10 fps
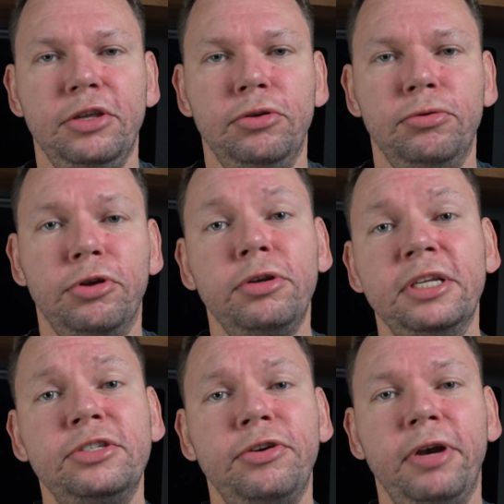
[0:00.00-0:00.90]
you don't
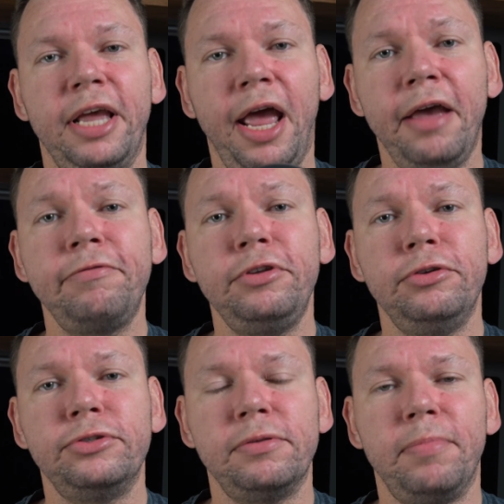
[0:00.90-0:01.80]
necessarily have to
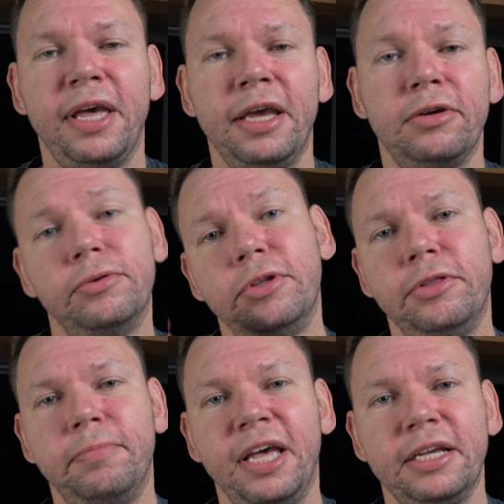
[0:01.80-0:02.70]
use the bag, although
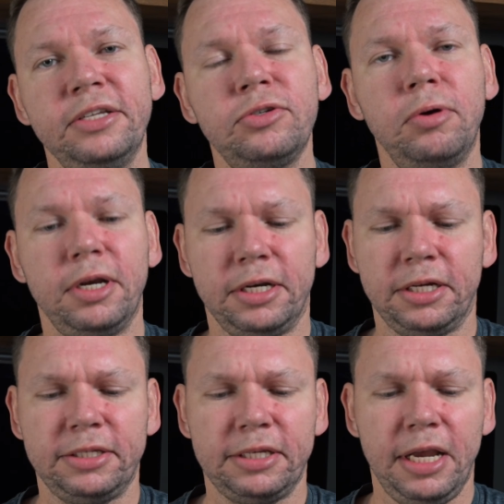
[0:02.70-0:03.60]
the bag is quite
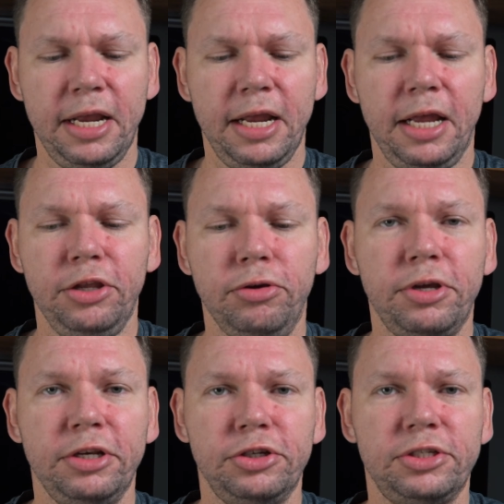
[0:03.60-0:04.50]
nice. You
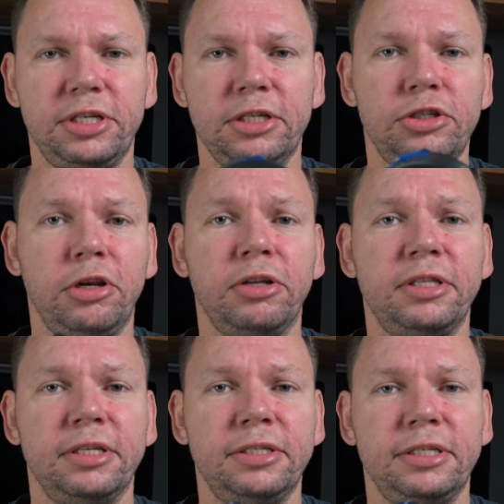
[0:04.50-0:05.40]
can just slot
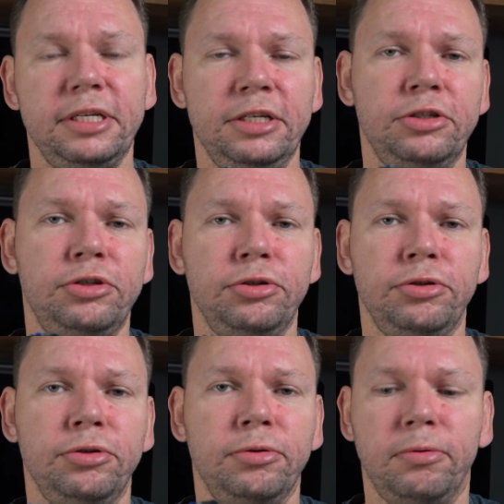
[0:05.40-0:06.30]
this
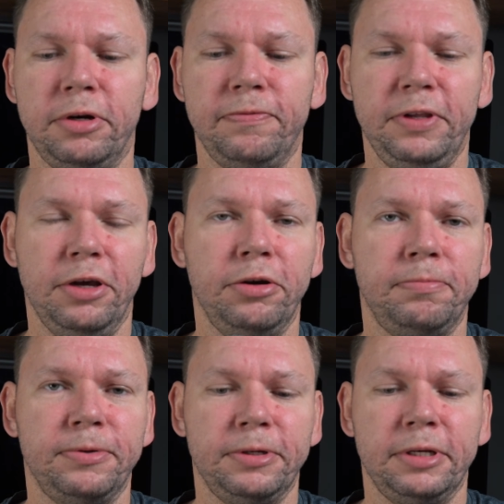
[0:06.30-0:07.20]
into one of the
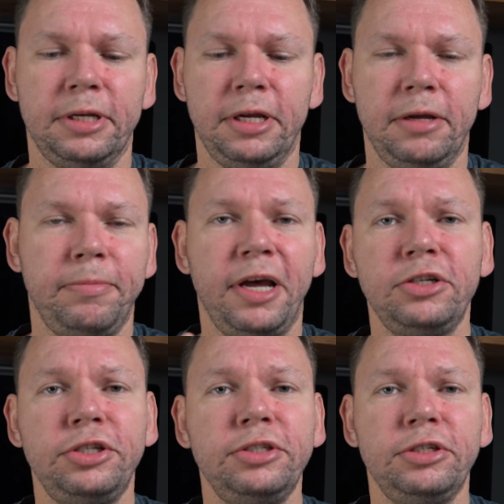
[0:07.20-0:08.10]
open
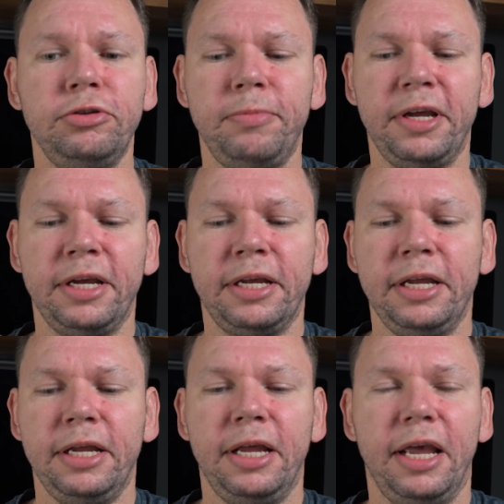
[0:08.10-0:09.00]
pouches in your bag,
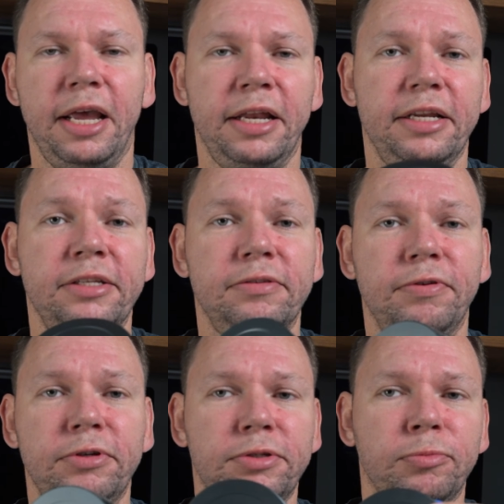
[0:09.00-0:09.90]
and it's a
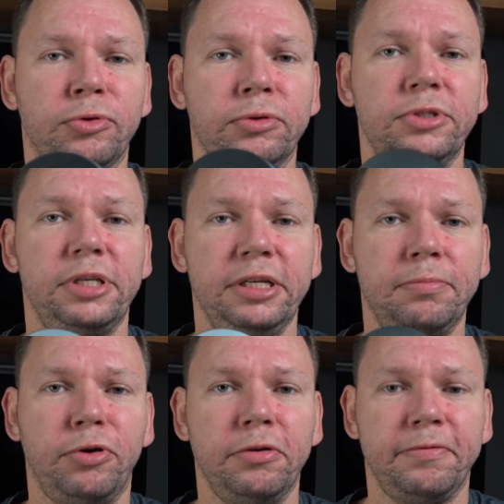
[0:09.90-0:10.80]
very small, sleek
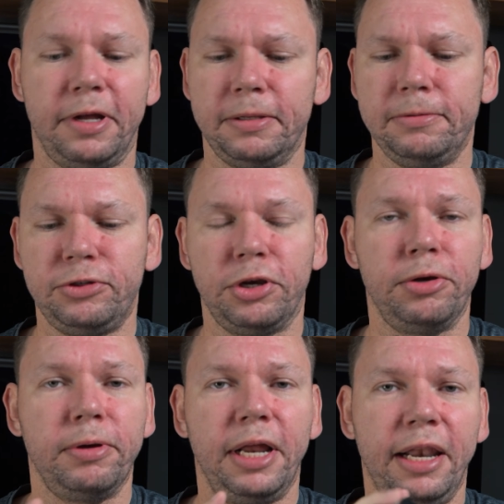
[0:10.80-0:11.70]
profile.
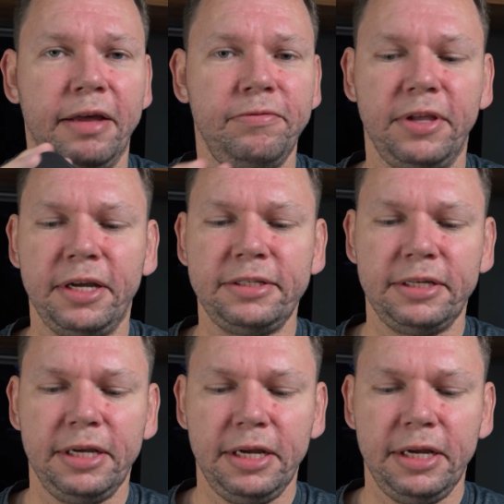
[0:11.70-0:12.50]
So love that.